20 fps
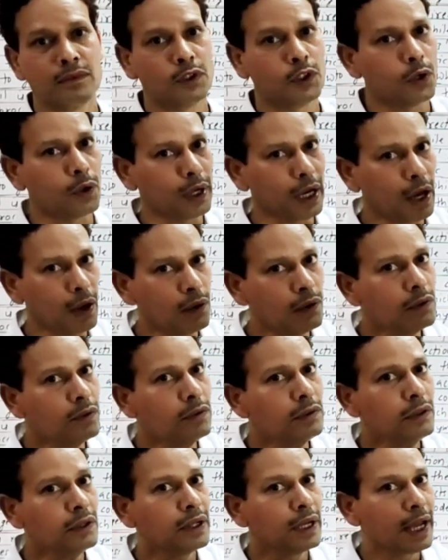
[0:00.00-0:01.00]
Note
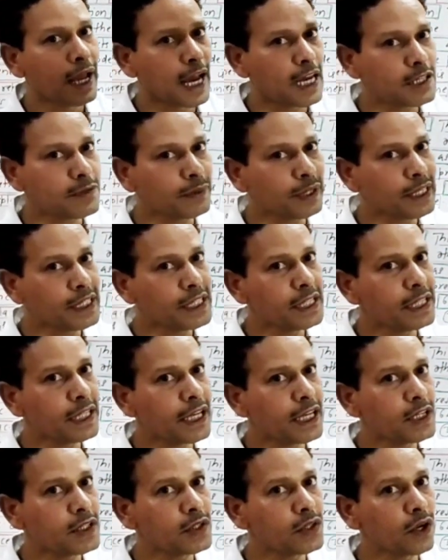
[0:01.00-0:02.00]
down, as well as in
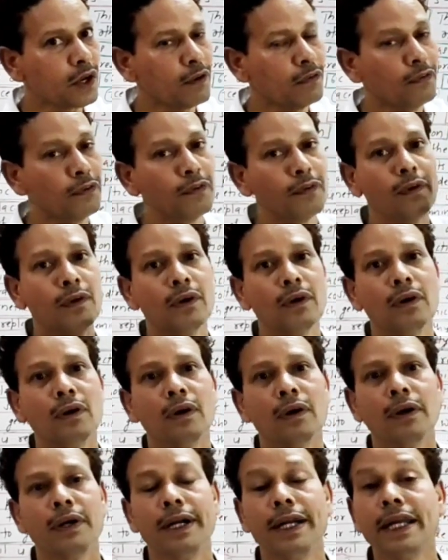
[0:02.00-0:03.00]
case of
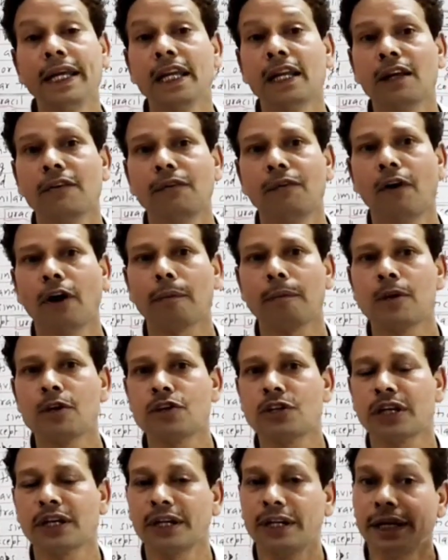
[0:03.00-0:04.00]
DNA
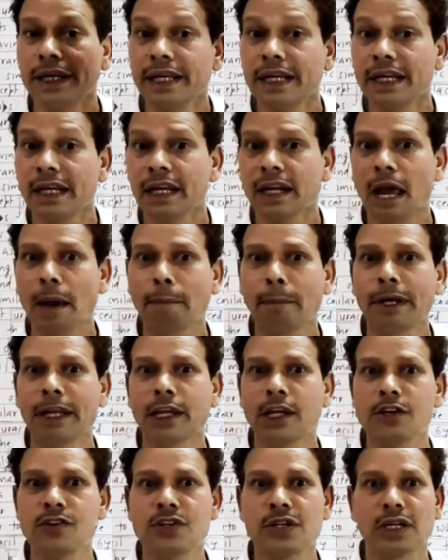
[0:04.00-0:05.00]
formation, DNA
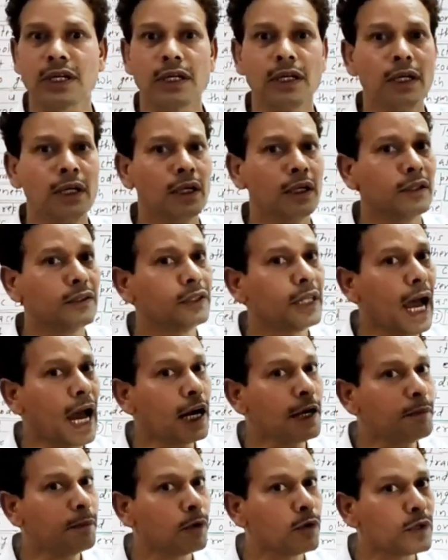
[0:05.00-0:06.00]
replication,
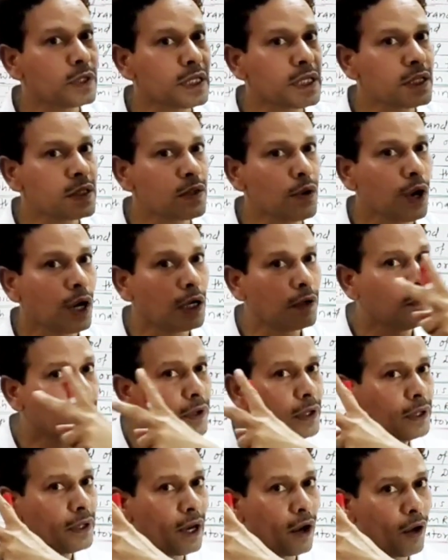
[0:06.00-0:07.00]
that process
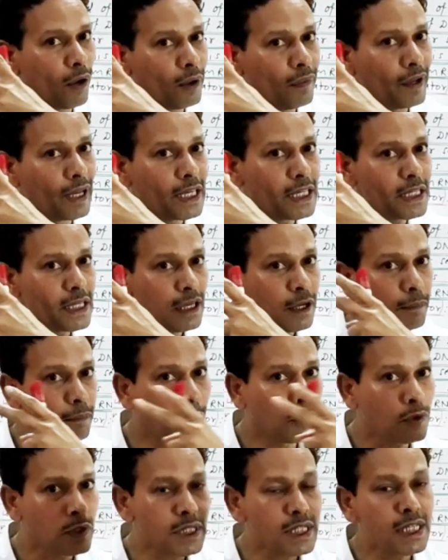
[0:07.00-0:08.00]
always
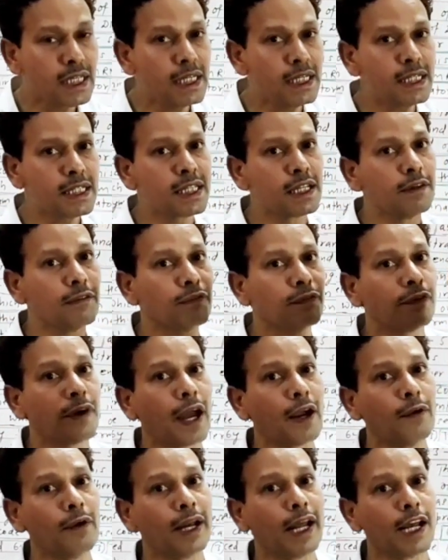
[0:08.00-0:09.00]
proceeds in
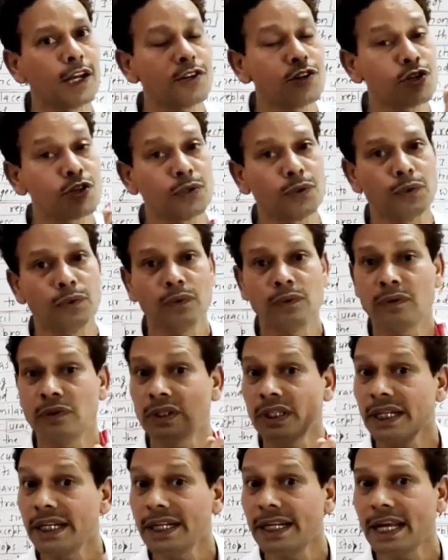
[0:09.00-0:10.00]
5' to
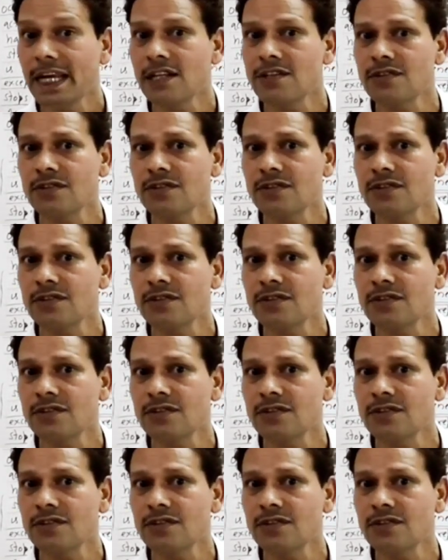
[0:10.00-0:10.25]
3'